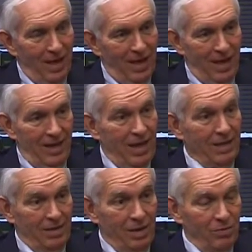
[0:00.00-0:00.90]
And that
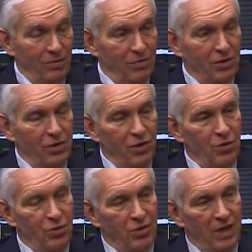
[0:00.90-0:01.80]
was the first
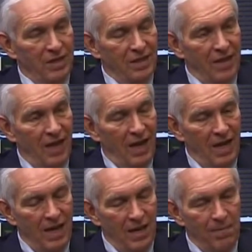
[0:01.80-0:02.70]
news that I
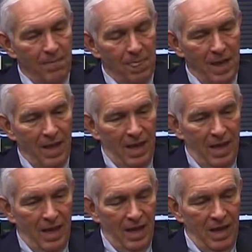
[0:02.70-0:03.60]
had.
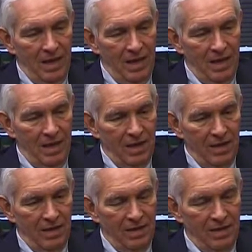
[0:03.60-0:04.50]
And then
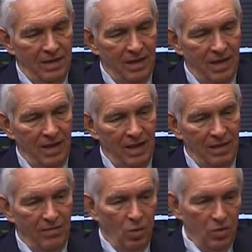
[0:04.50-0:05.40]

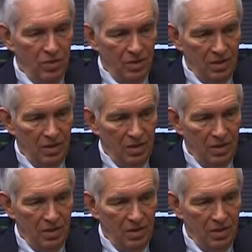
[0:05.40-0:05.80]
of course,